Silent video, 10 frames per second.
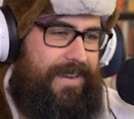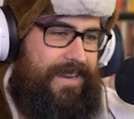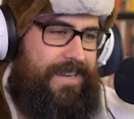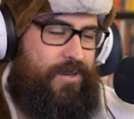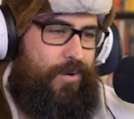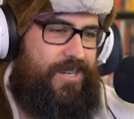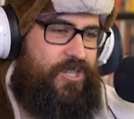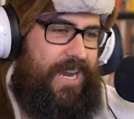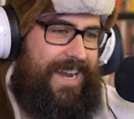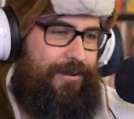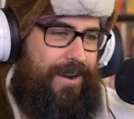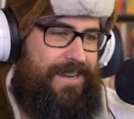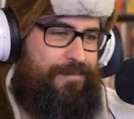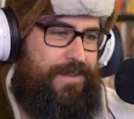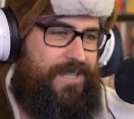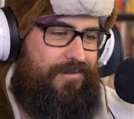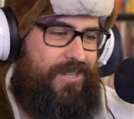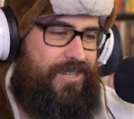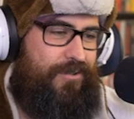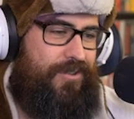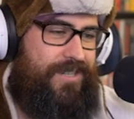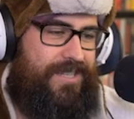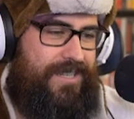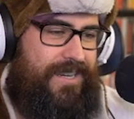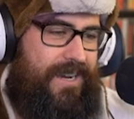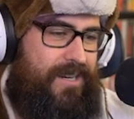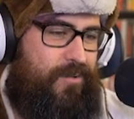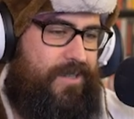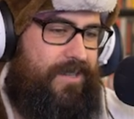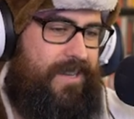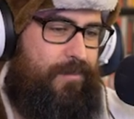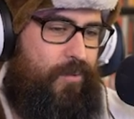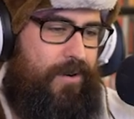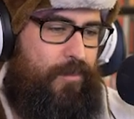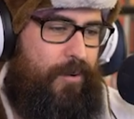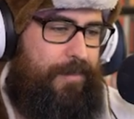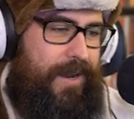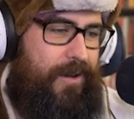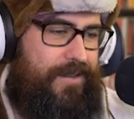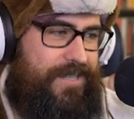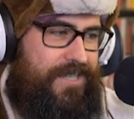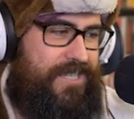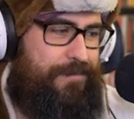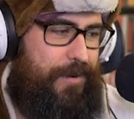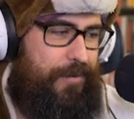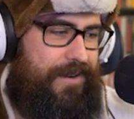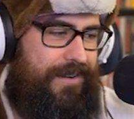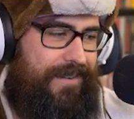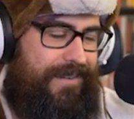And he doesn't wear his jacket right, he just puts it over his shoulders. Kaito was looking more and more pale as he spoke.